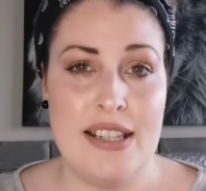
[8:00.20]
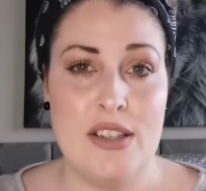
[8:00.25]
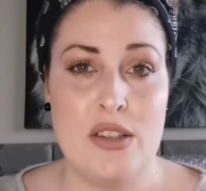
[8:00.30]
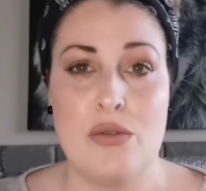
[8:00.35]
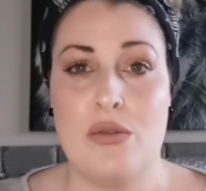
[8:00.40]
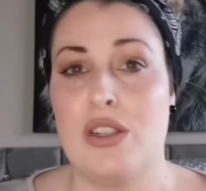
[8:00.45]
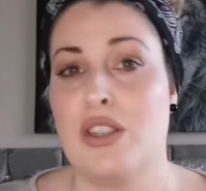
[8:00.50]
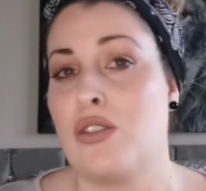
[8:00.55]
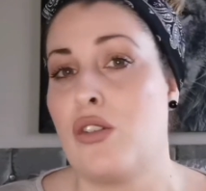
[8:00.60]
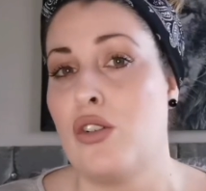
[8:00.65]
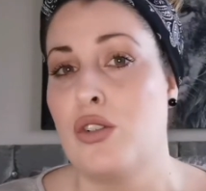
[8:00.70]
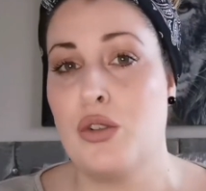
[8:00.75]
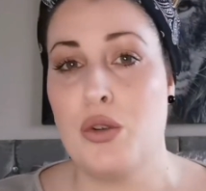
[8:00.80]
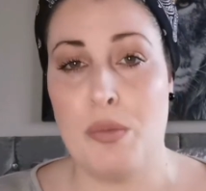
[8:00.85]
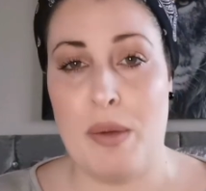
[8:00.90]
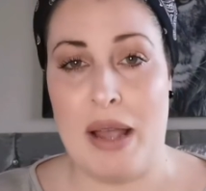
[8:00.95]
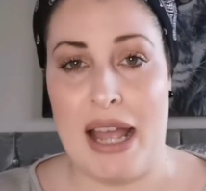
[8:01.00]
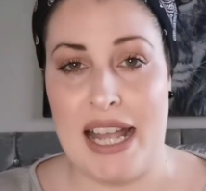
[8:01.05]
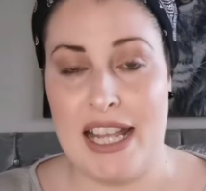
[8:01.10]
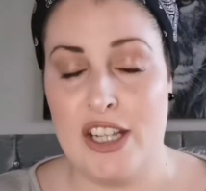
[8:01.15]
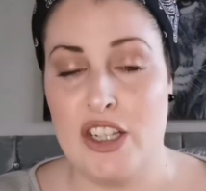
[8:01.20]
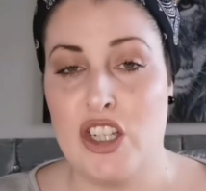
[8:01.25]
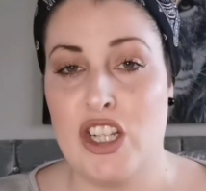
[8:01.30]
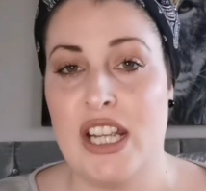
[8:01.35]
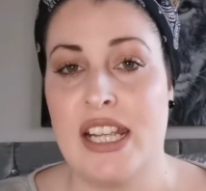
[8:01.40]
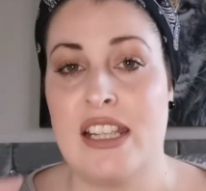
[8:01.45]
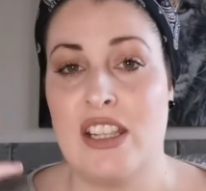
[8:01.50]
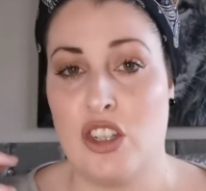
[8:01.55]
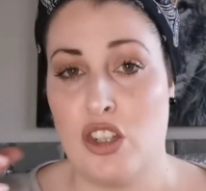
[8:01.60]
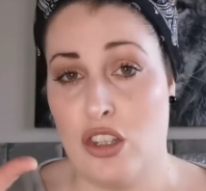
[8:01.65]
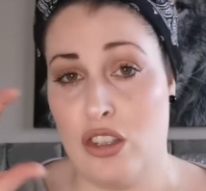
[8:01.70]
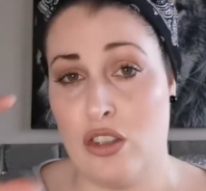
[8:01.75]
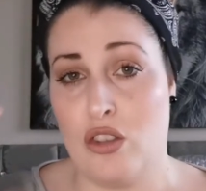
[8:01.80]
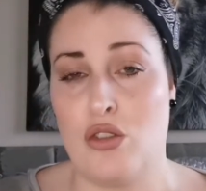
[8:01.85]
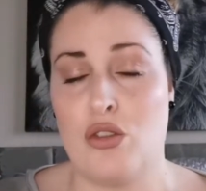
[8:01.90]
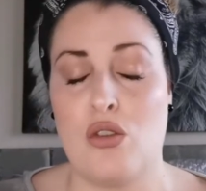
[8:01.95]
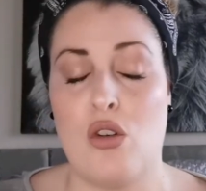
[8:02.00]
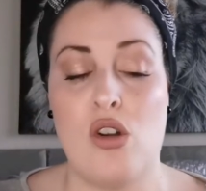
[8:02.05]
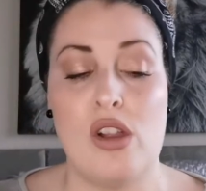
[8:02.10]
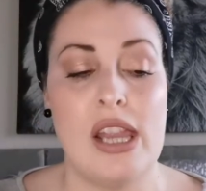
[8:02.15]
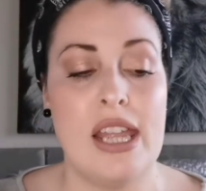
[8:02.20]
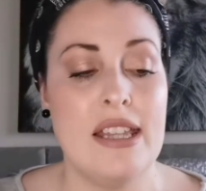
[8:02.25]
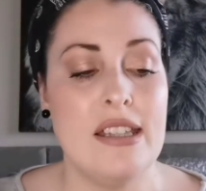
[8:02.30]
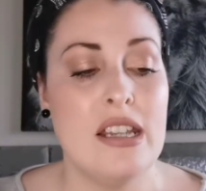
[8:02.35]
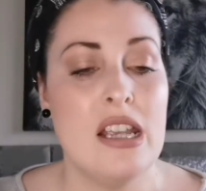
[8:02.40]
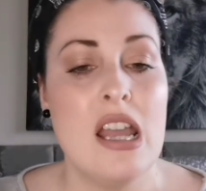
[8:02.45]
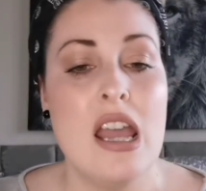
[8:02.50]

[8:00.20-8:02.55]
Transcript: so it's got no packaging, it's just a solid.